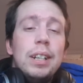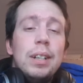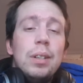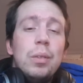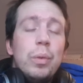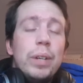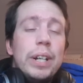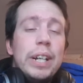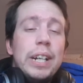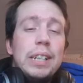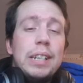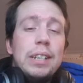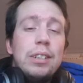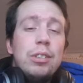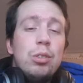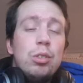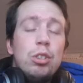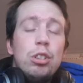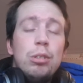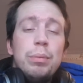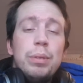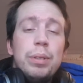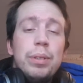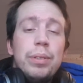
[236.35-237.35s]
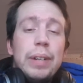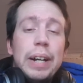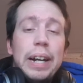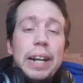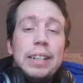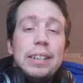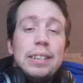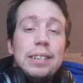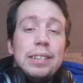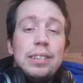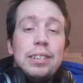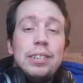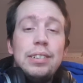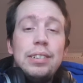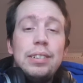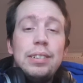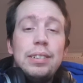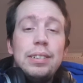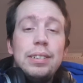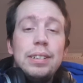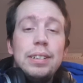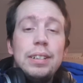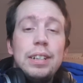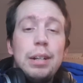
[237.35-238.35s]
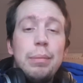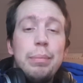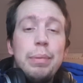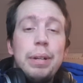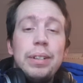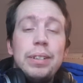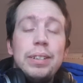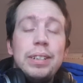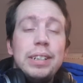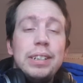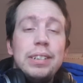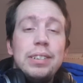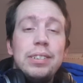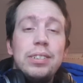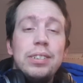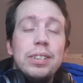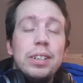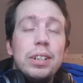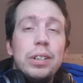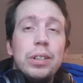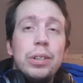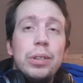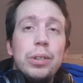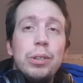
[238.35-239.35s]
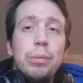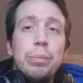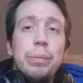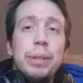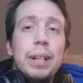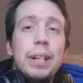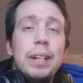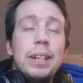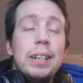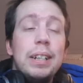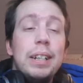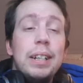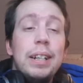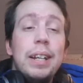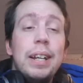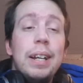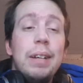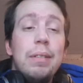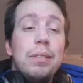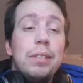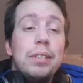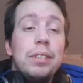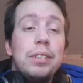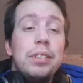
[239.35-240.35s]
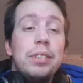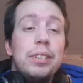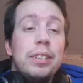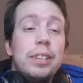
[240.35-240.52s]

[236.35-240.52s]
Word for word: reacted to Roman Reigns about his leukemia. There was